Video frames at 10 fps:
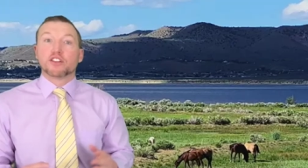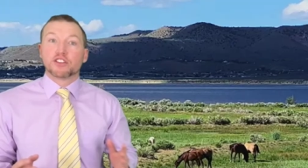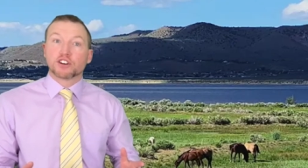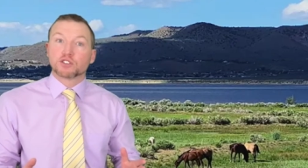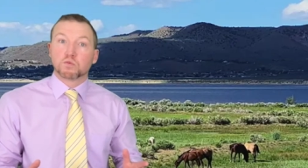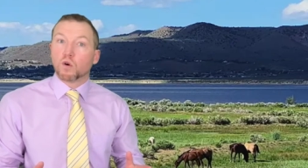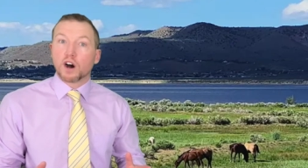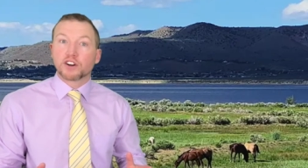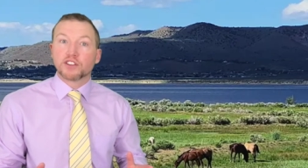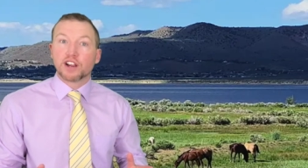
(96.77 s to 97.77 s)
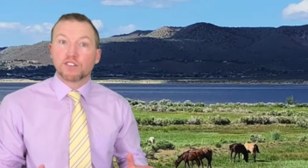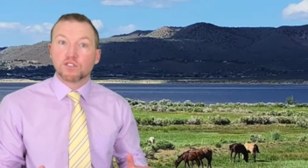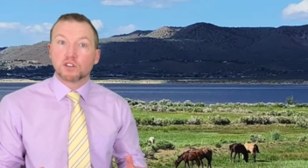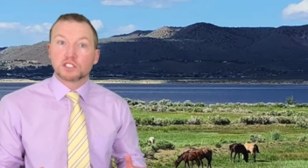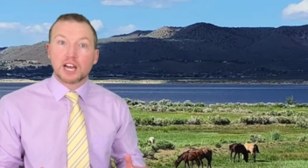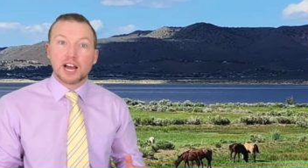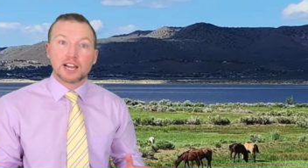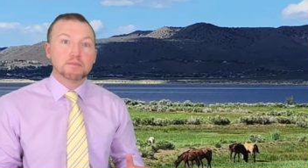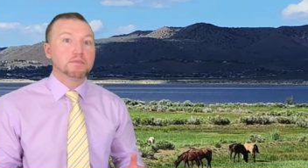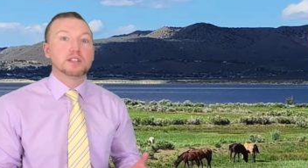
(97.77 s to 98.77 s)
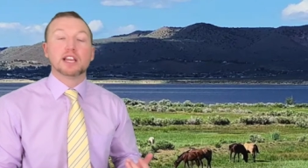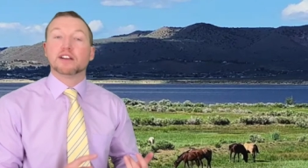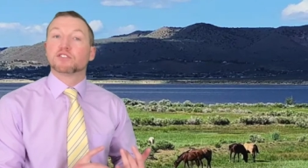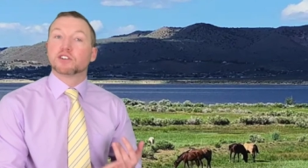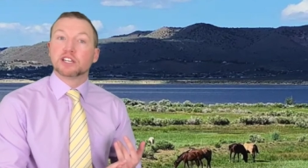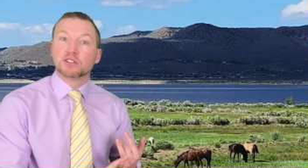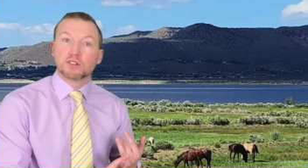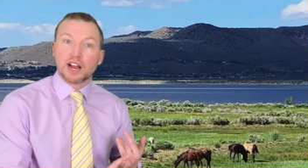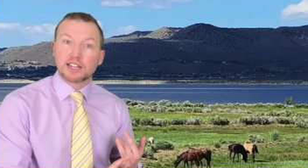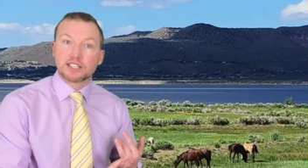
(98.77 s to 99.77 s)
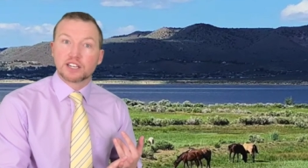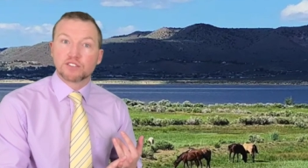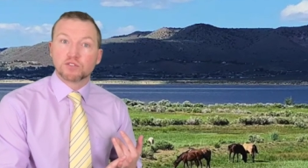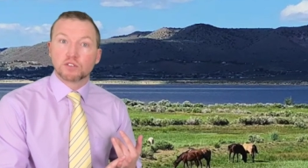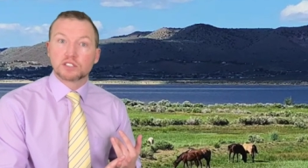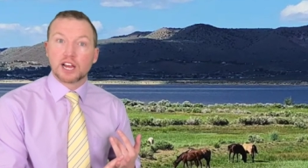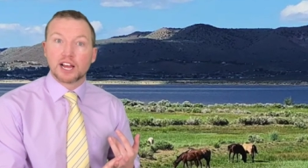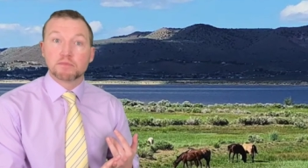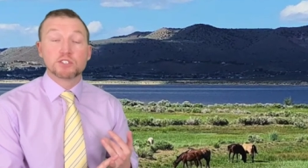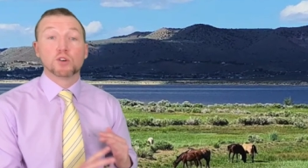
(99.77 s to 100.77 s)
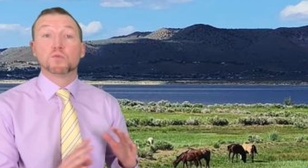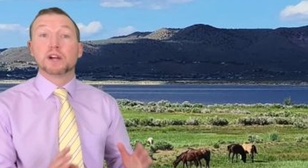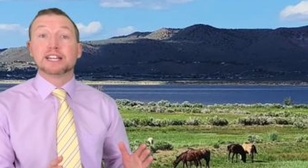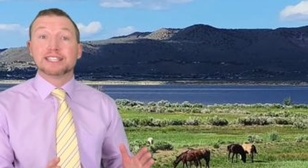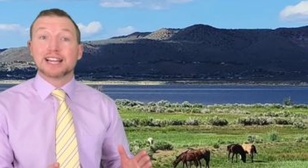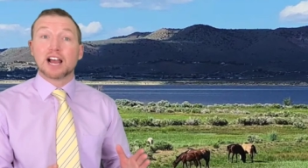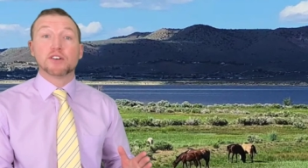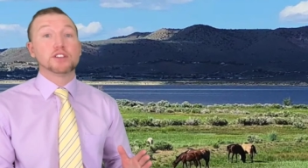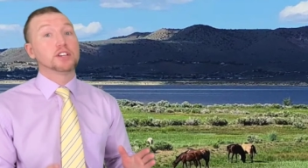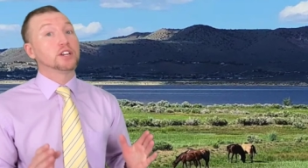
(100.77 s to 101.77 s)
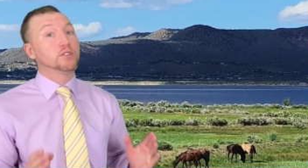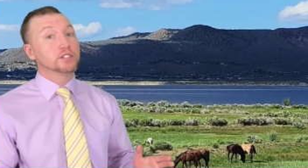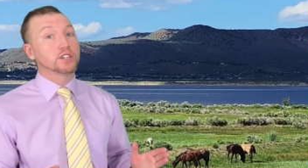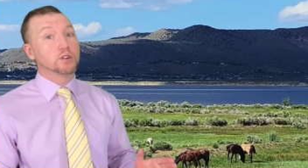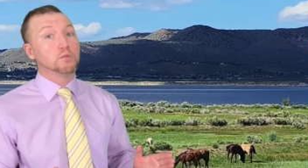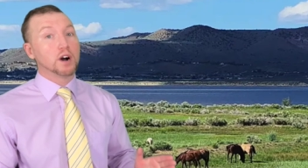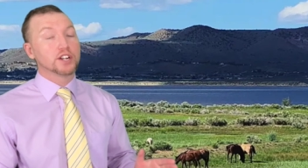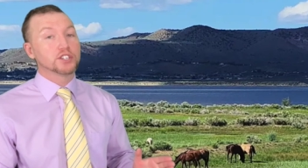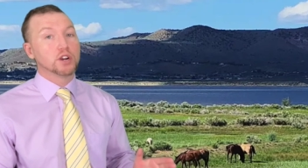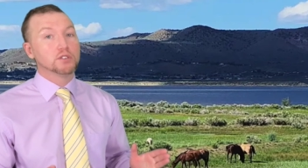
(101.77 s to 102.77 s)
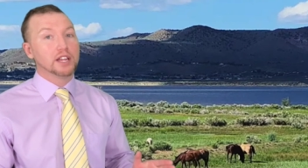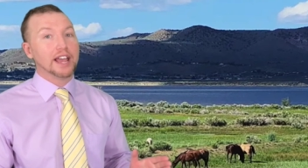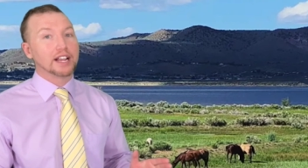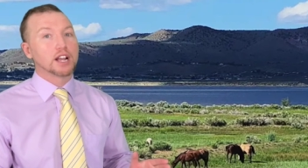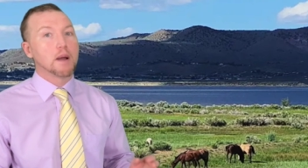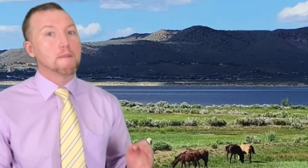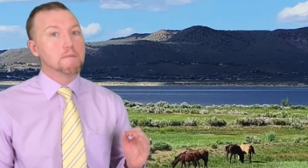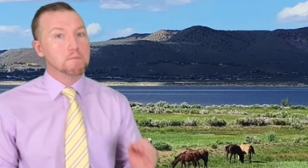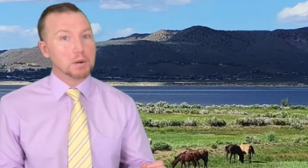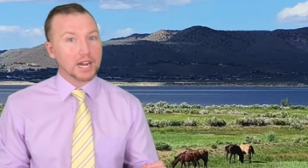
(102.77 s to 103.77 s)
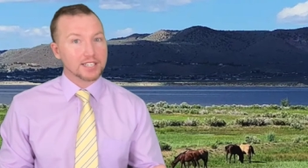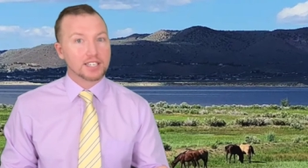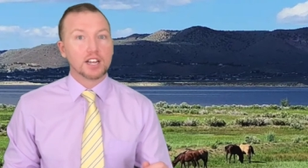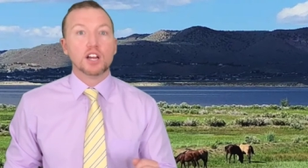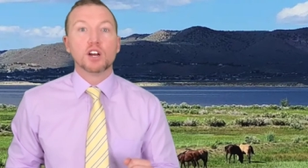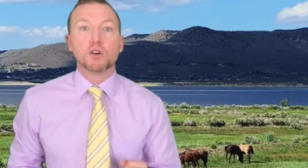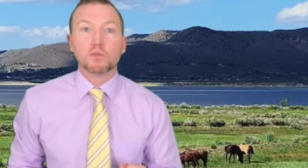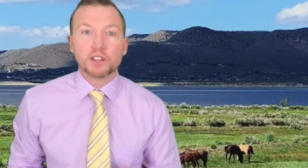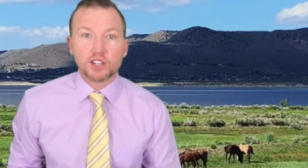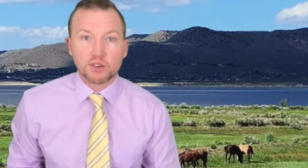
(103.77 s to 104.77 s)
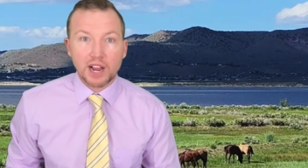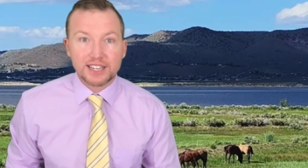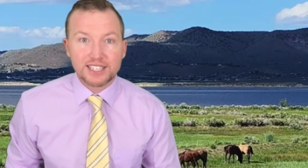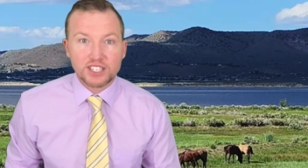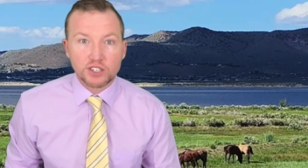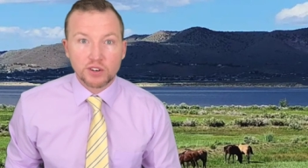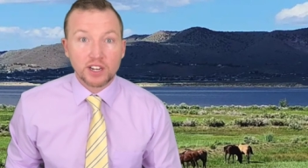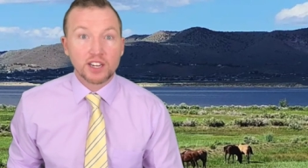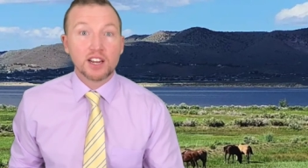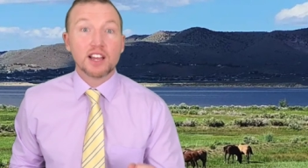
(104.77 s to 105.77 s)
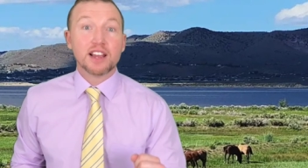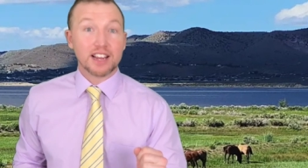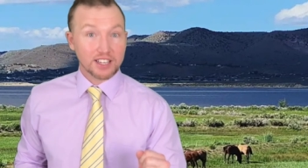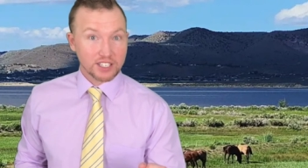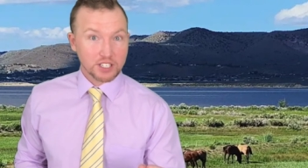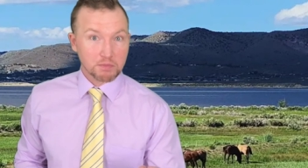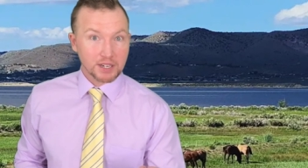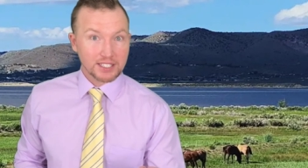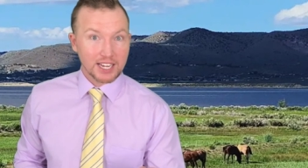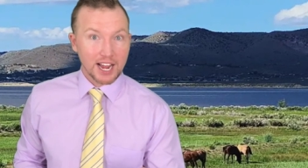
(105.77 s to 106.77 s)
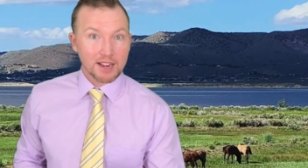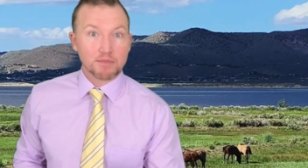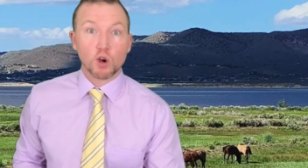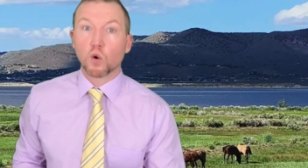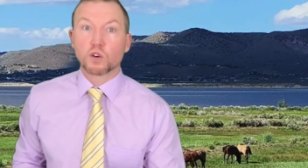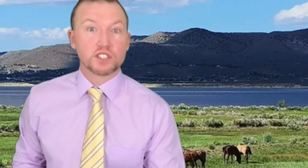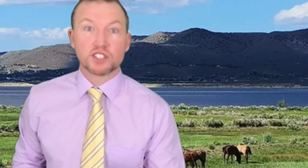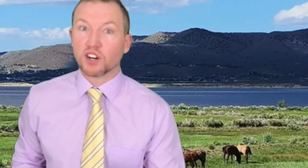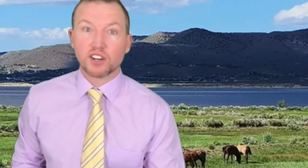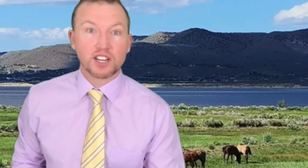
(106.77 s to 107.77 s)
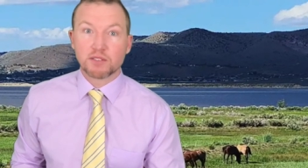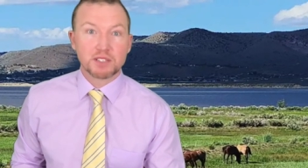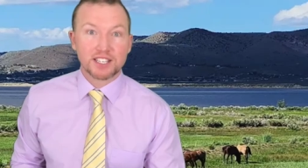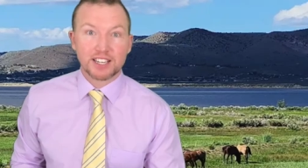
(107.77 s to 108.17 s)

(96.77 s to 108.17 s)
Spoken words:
There's water there full time. They have green grass there full time. So when in doubt, you can always go to Washoe Lake. But when the grass is green in the springtime, the horses all come to the